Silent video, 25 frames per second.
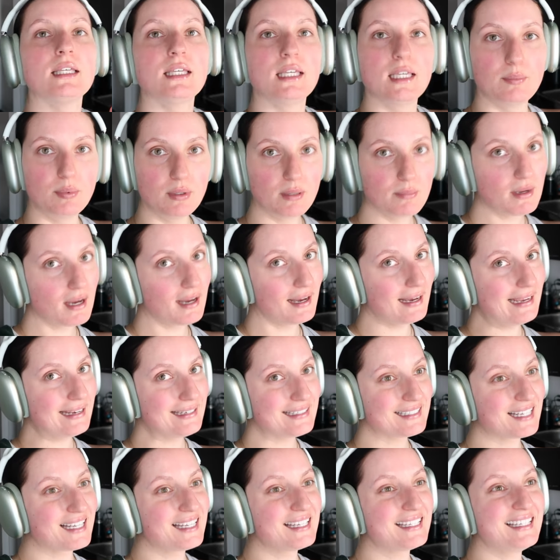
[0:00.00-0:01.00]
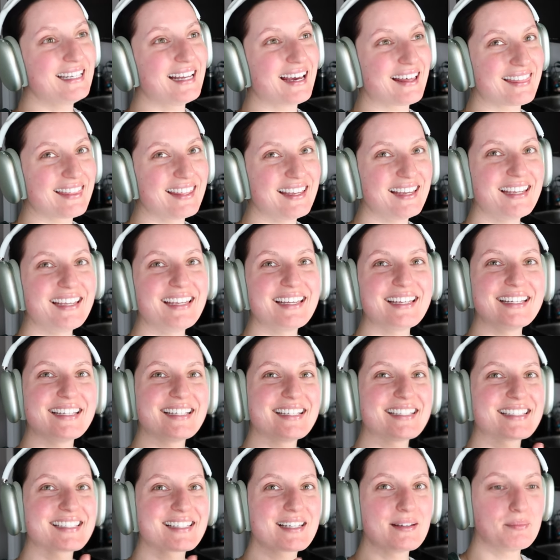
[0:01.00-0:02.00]
Keep in mind, nothing
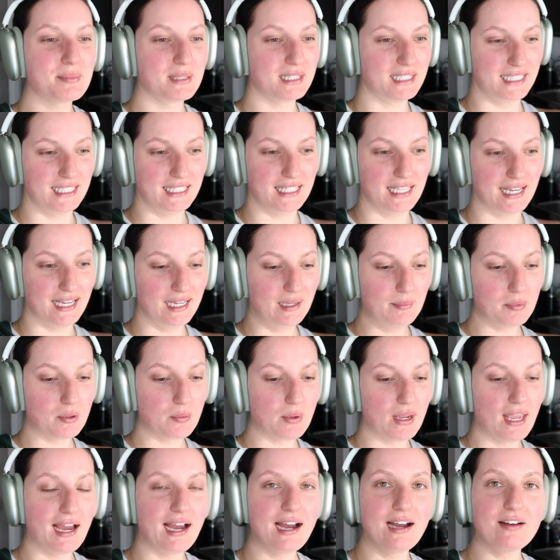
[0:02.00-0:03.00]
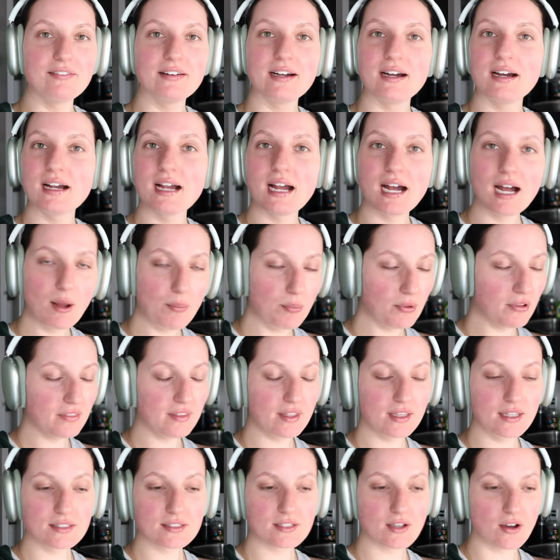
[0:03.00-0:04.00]
is complete yet, but we have a couple
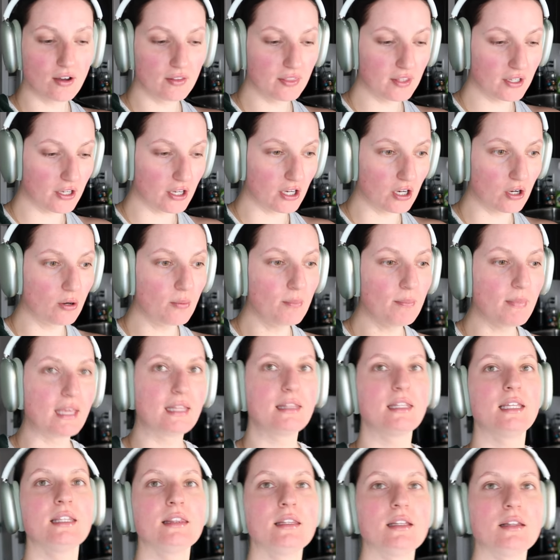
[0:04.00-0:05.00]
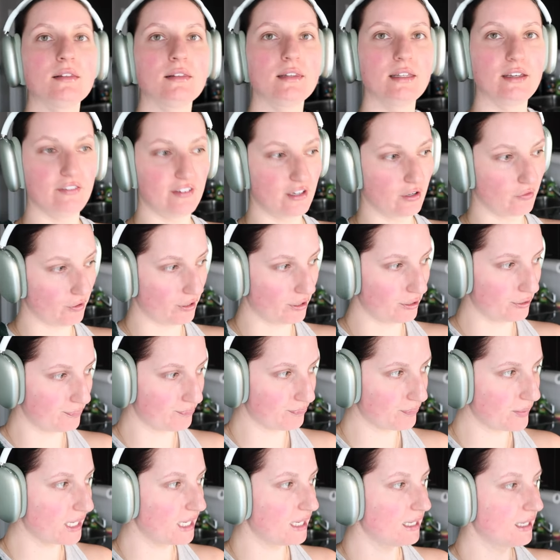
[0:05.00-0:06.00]
things on the go, mainly in the living
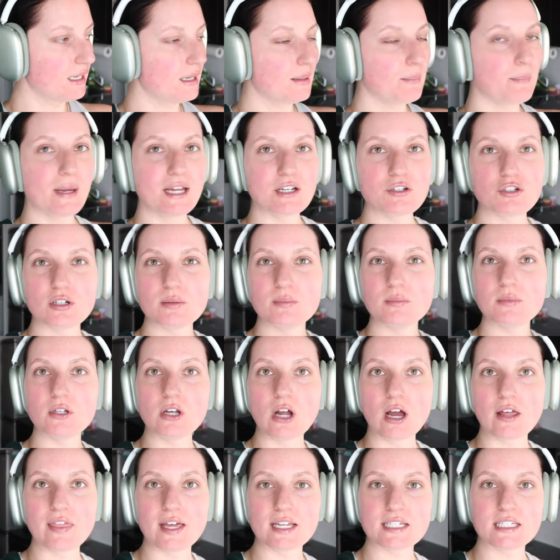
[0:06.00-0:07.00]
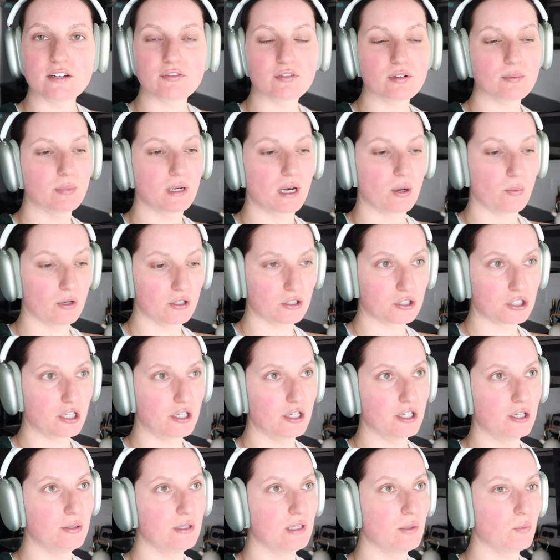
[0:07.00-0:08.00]
room. Bedroom, not that different, but I will show
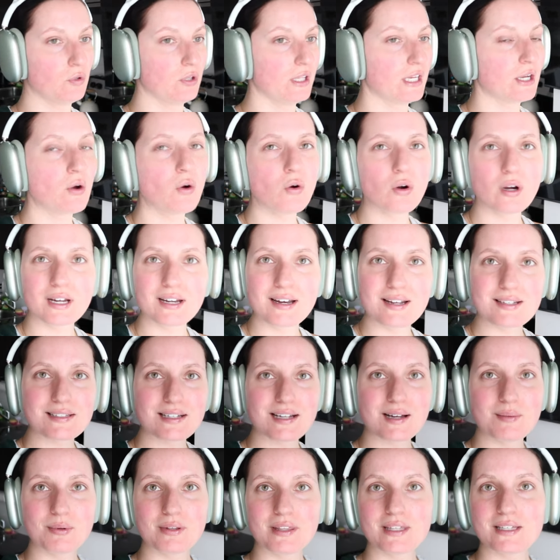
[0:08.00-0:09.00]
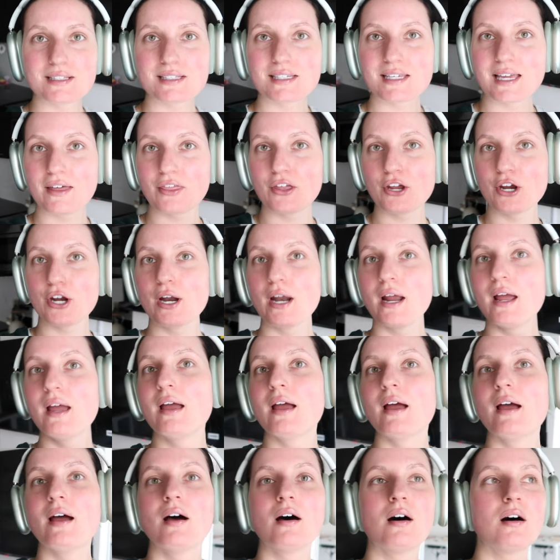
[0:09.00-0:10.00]
you and then we'll like organize a couple things together.
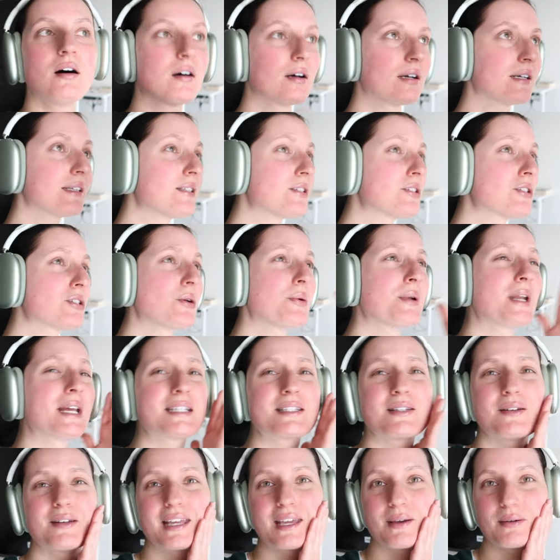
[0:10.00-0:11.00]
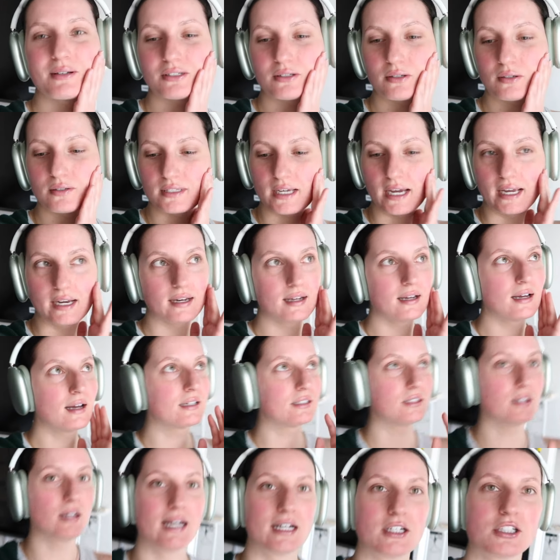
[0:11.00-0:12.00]
Oh, it's so nice that I can't wait to go outside.
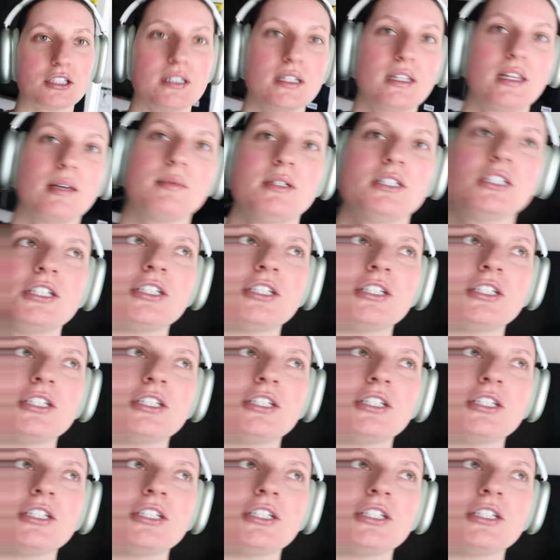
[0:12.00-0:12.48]
Uh, actually, let me